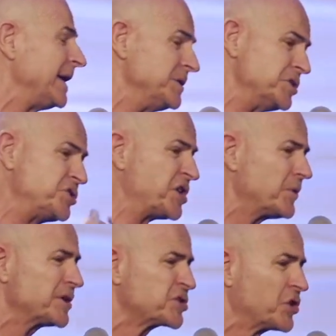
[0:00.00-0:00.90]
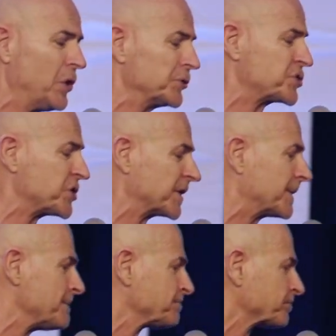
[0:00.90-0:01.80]
in the Jewish
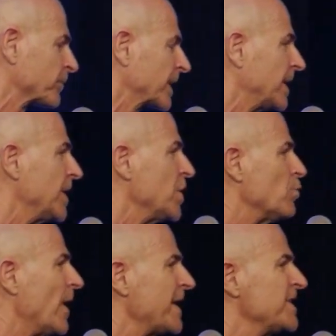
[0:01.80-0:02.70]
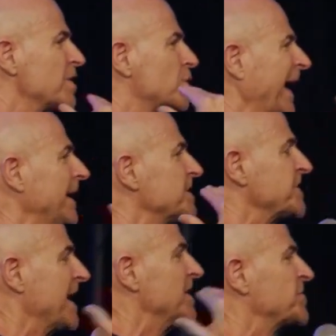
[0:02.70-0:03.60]
culture, one of the
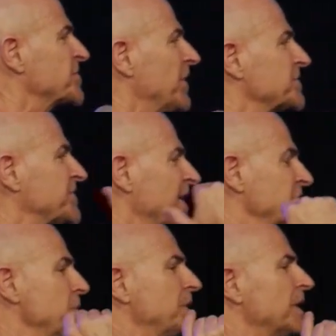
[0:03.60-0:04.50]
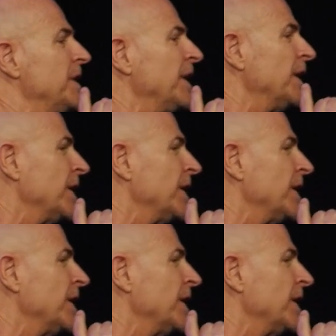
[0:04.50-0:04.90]
greatest insults that you could